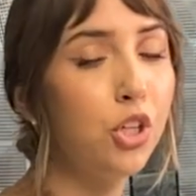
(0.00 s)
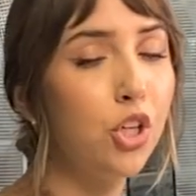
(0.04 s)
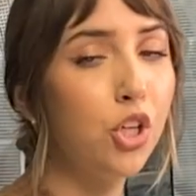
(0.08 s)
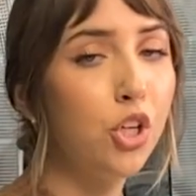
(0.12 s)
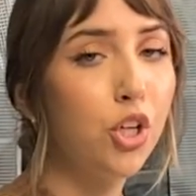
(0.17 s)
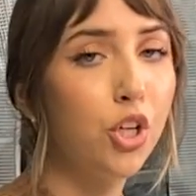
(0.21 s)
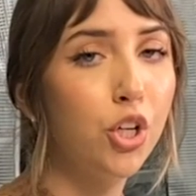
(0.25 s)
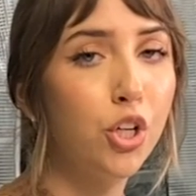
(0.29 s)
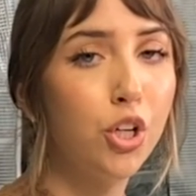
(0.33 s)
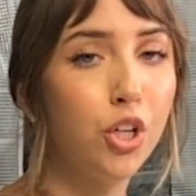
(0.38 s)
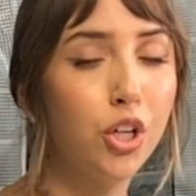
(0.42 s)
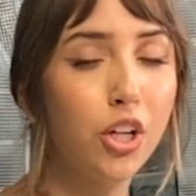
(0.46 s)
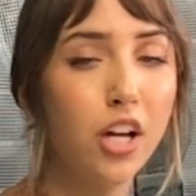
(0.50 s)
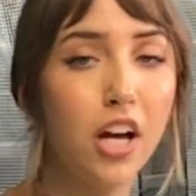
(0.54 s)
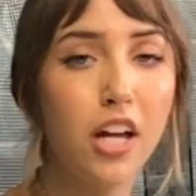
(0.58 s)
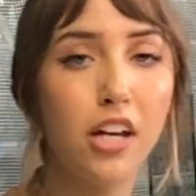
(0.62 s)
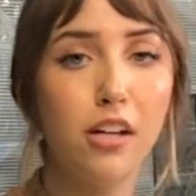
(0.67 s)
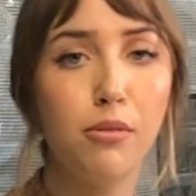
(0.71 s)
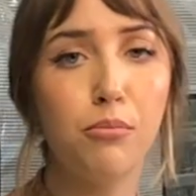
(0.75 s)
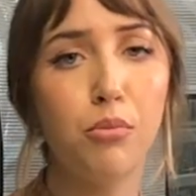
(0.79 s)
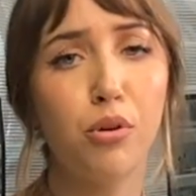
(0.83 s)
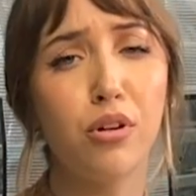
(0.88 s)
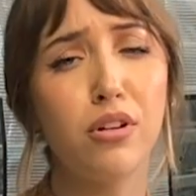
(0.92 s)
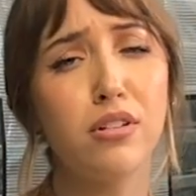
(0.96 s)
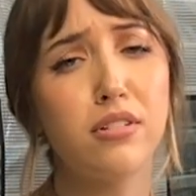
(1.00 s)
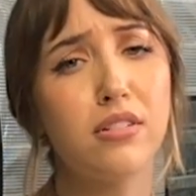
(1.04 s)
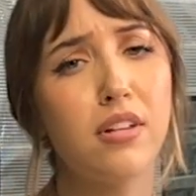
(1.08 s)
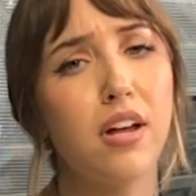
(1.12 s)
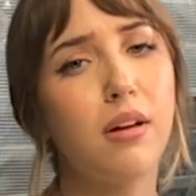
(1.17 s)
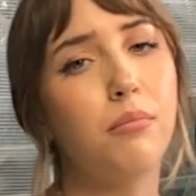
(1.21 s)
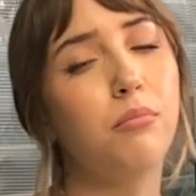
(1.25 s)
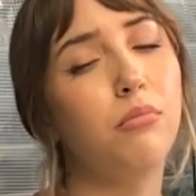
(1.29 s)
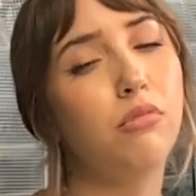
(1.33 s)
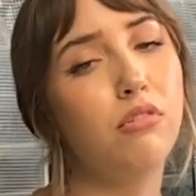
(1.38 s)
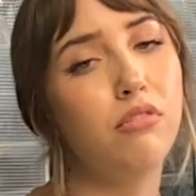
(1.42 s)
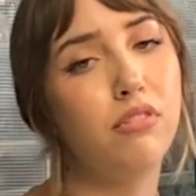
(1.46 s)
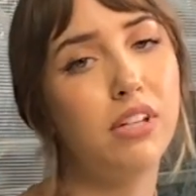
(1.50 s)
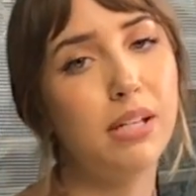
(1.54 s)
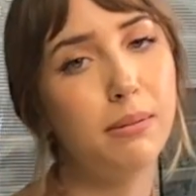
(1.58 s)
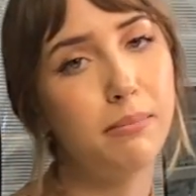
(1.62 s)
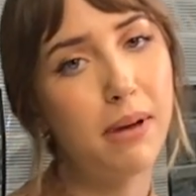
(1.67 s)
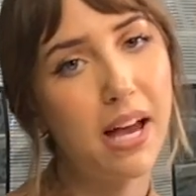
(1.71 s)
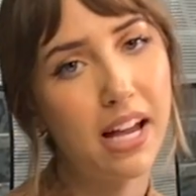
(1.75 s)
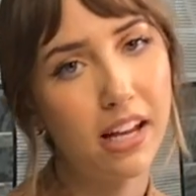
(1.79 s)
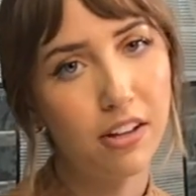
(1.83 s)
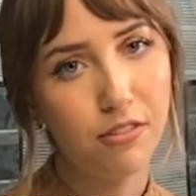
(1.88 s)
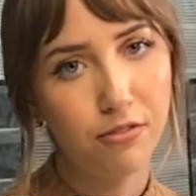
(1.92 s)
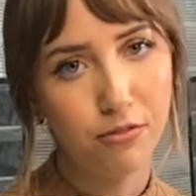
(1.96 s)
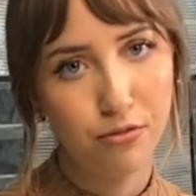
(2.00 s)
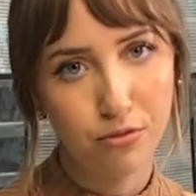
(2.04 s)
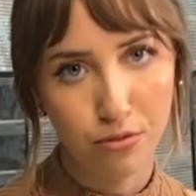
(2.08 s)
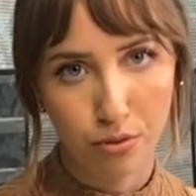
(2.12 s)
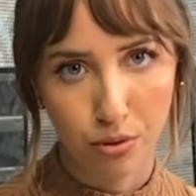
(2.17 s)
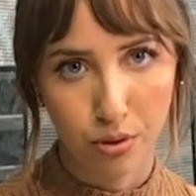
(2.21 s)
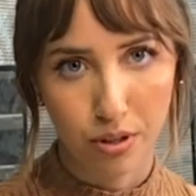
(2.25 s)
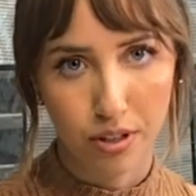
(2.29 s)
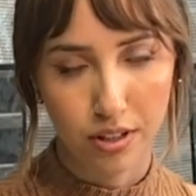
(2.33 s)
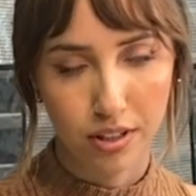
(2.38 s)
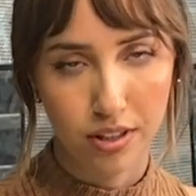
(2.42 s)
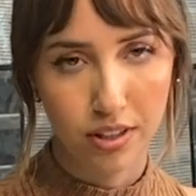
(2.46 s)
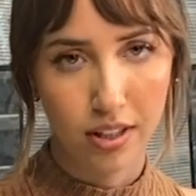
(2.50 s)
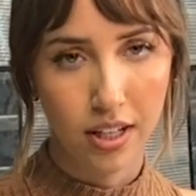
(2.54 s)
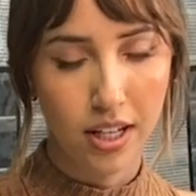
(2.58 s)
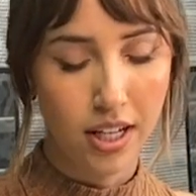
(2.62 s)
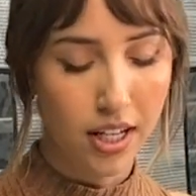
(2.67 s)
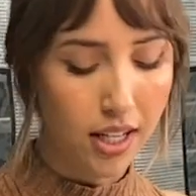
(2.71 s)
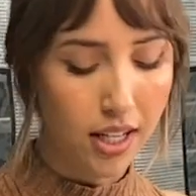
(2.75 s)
your cutting board is not moving back and forth,